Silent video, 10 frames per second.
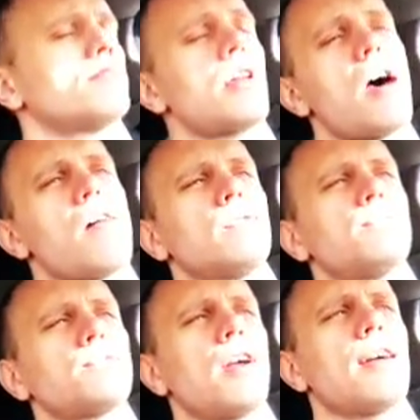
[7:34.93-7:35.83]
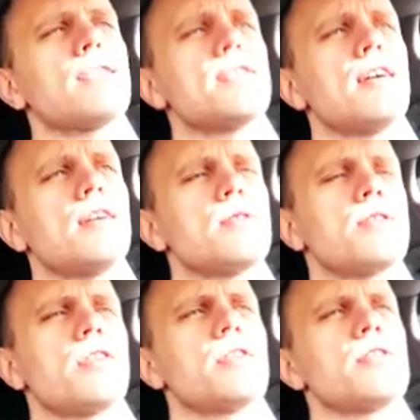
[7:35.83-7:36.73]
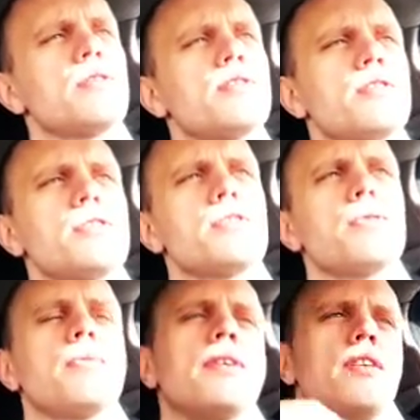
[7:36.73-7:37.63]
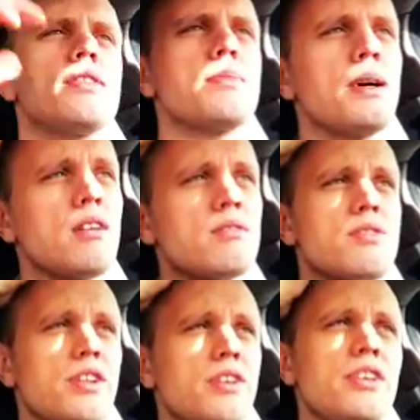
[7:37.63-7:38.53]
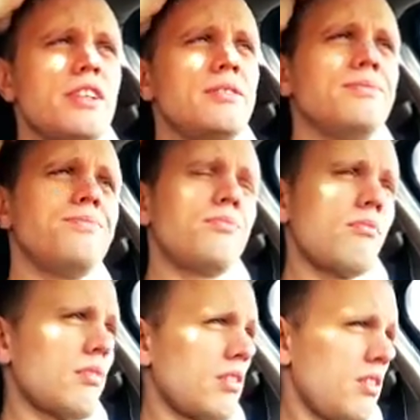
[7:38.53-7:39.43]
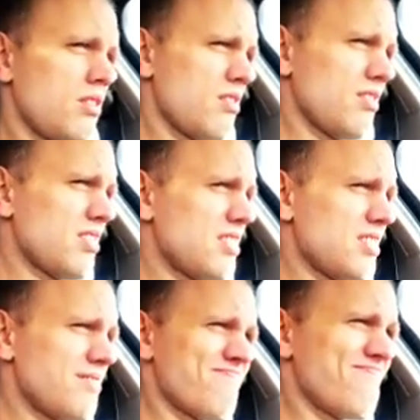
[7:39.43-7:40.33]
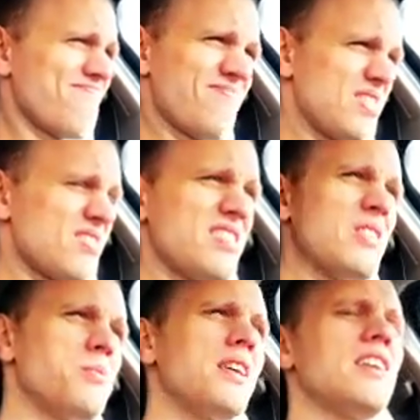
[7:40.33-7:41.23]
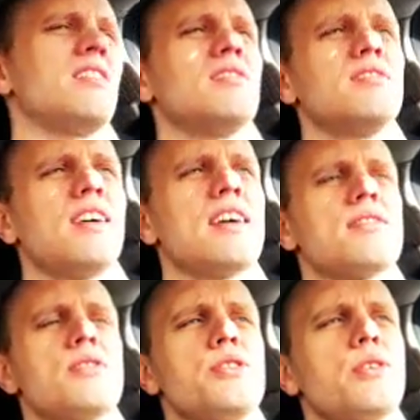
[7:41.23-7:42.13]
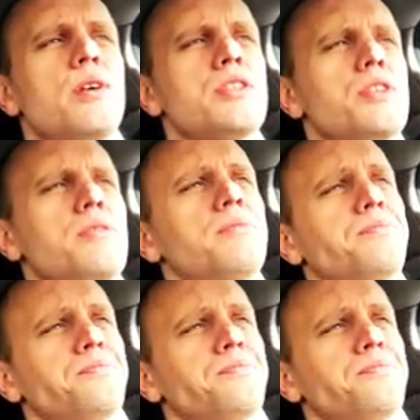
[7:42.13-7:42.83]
yeah, I guess those are some of my thoughts about security. So I hope that answers your question.